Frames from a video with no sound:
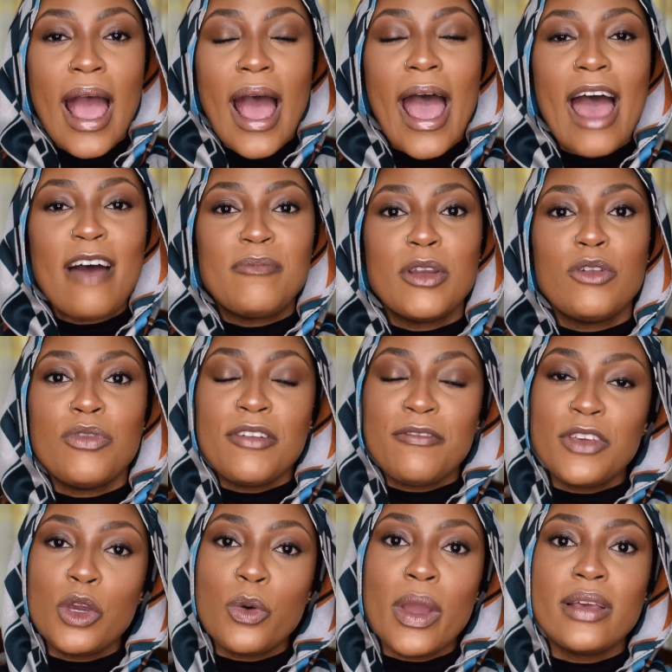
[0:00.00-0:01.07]
I have been
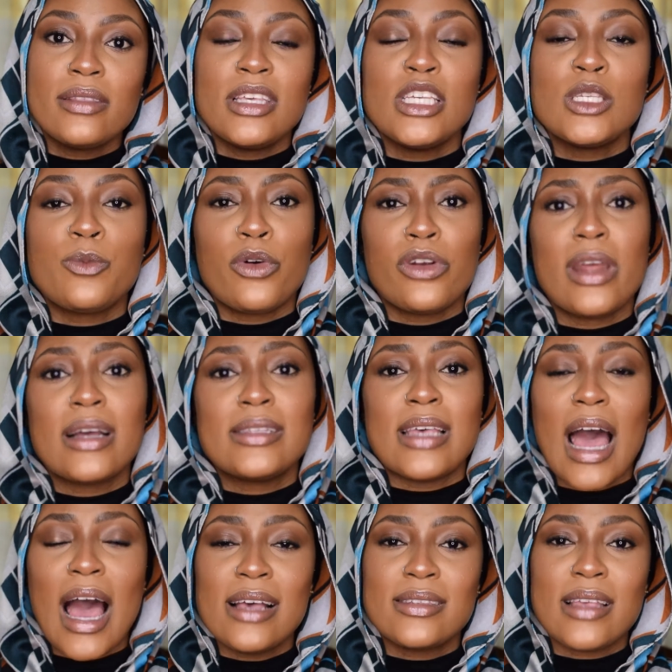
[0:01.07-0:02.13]
reviewing these products
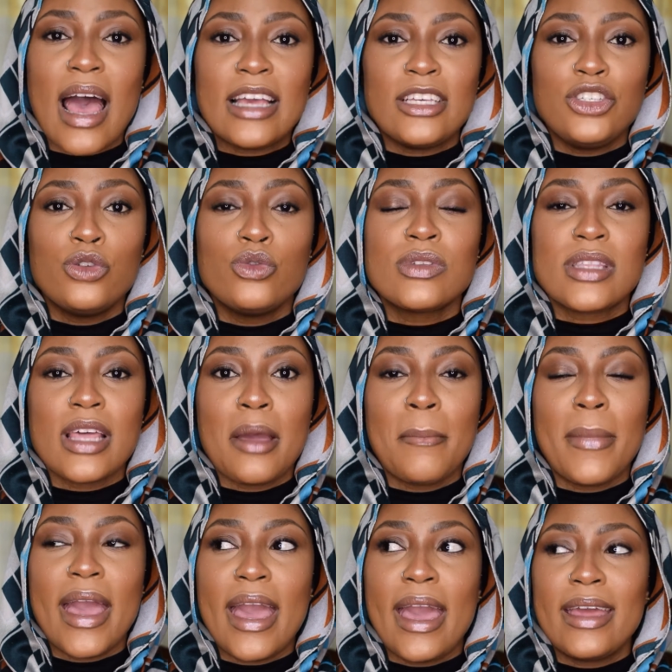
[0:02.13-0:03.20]
as I use
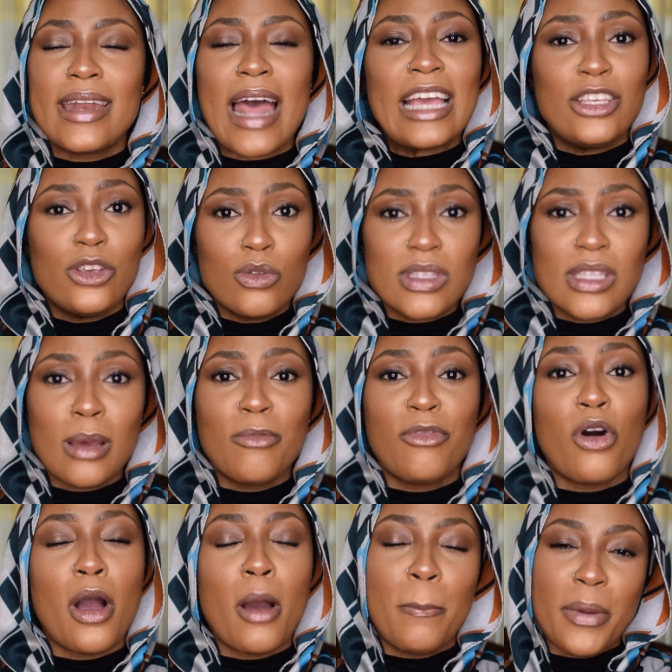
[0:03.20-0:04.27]
them and I use them
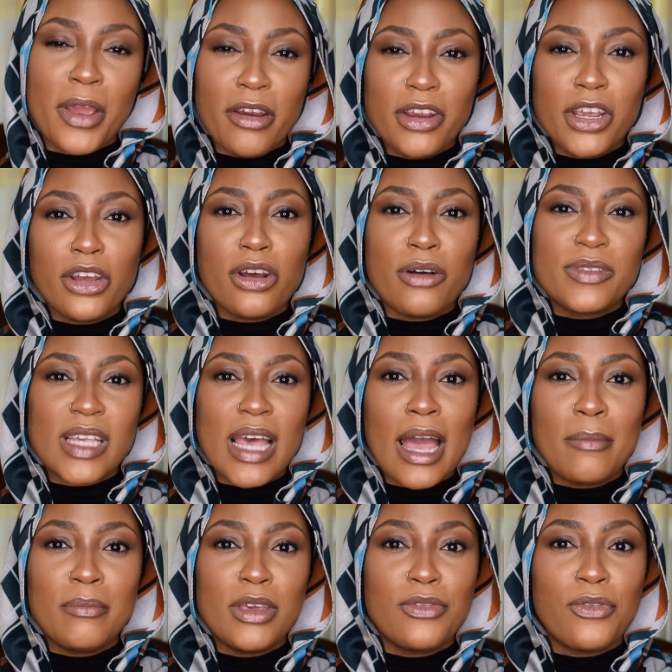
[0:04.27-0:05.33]
for a period of
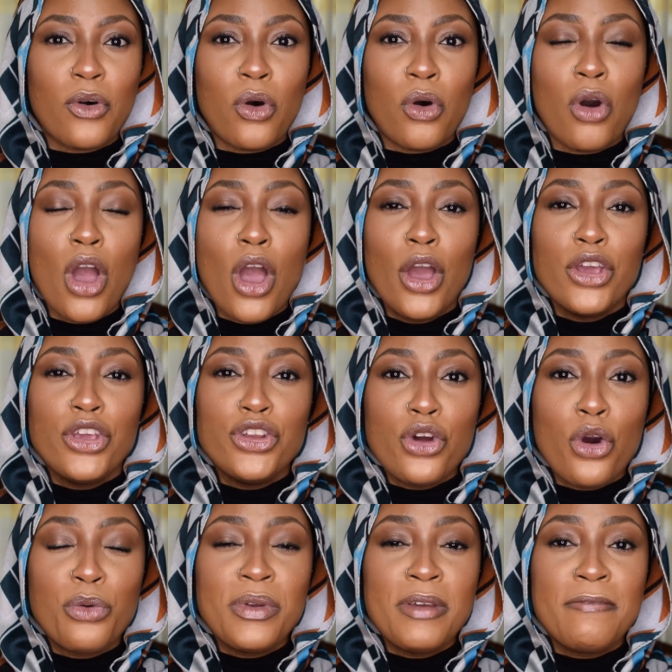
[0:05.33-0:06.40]
time before, you
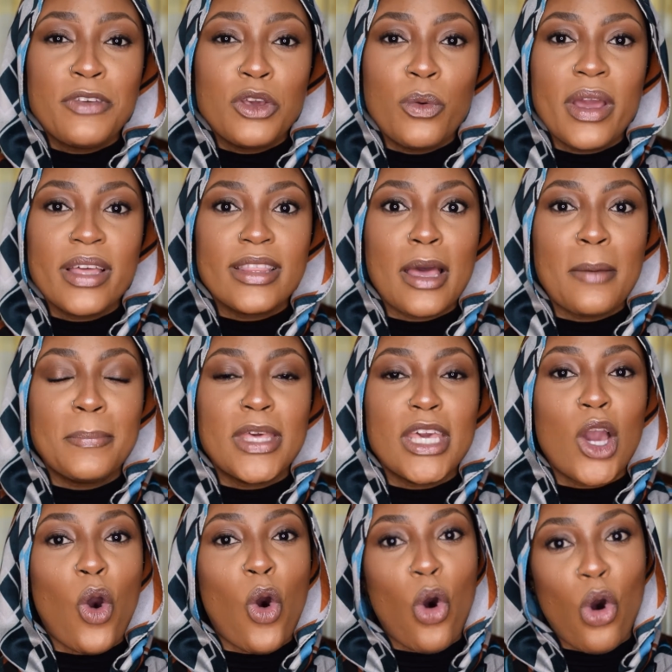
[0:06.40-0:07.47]
know, reviewing them
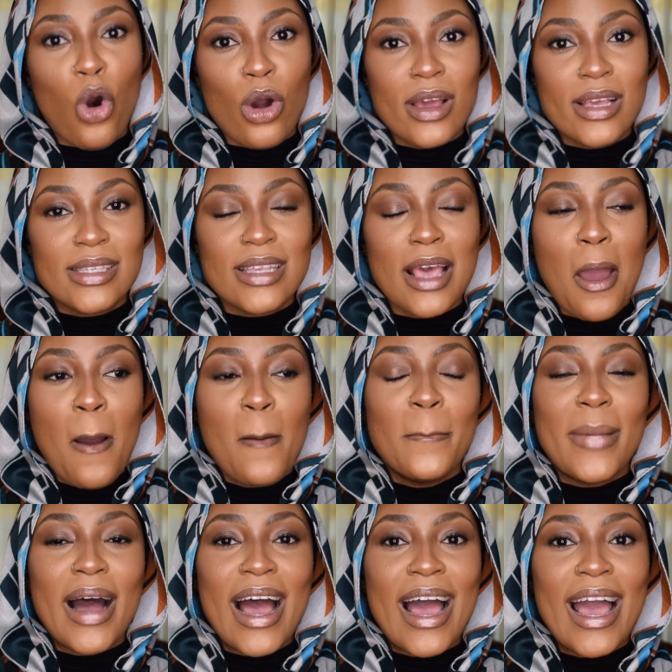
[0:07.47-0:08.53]
because
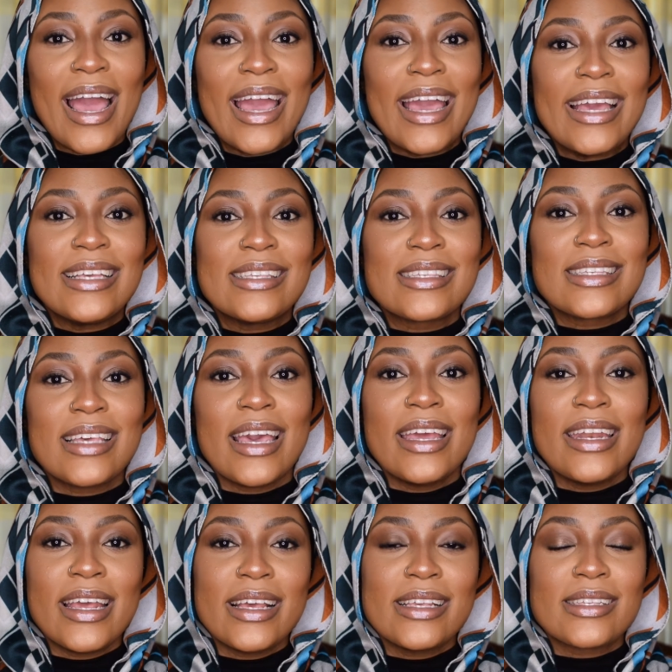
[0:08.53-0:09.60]
my
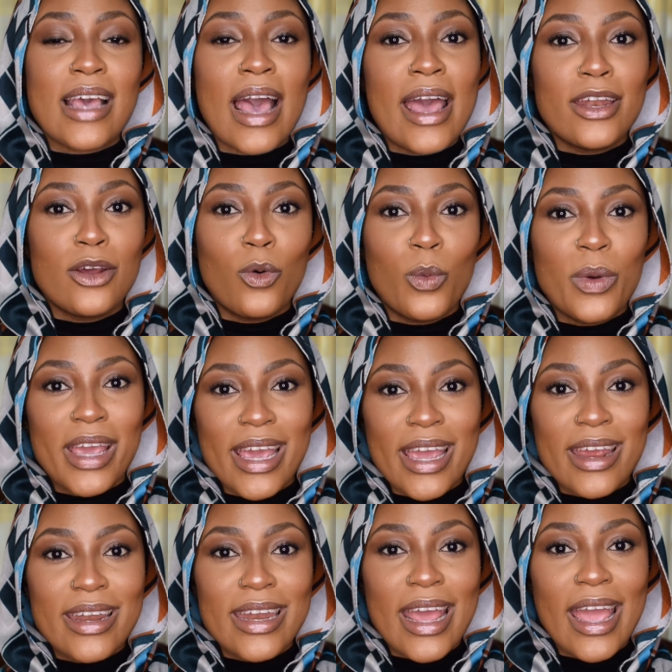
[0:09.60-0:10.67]
skin is kind of
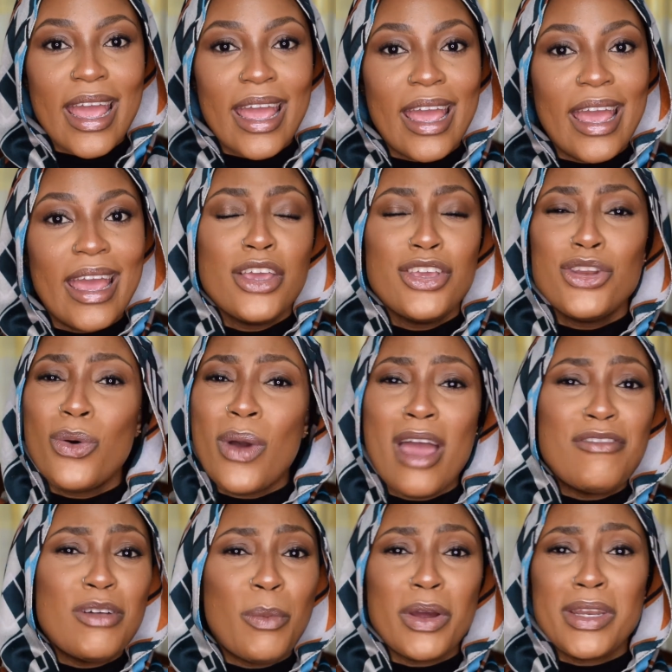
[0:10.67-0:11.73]
weird and you know
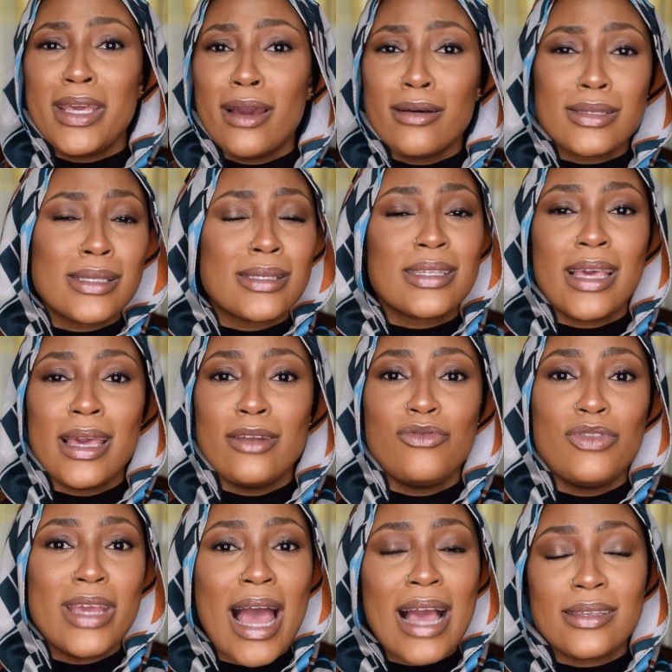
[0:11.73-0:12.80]
everybody else's
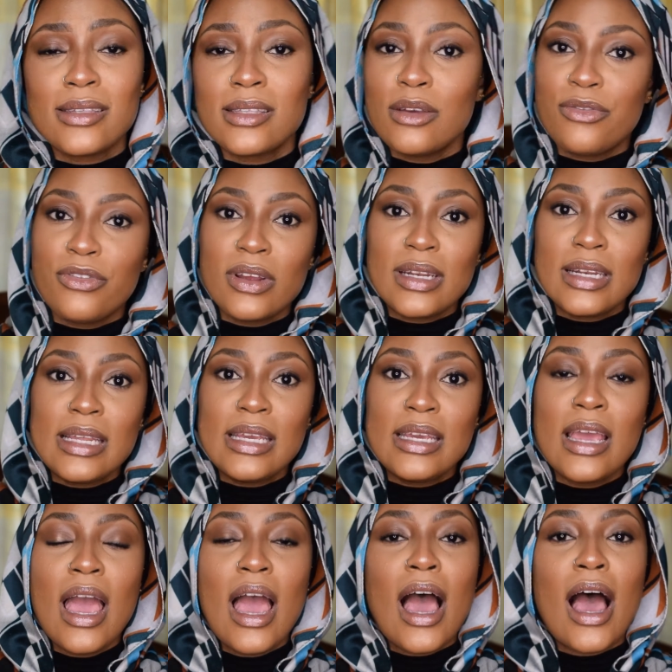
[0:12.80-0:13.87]
skin reacts differently.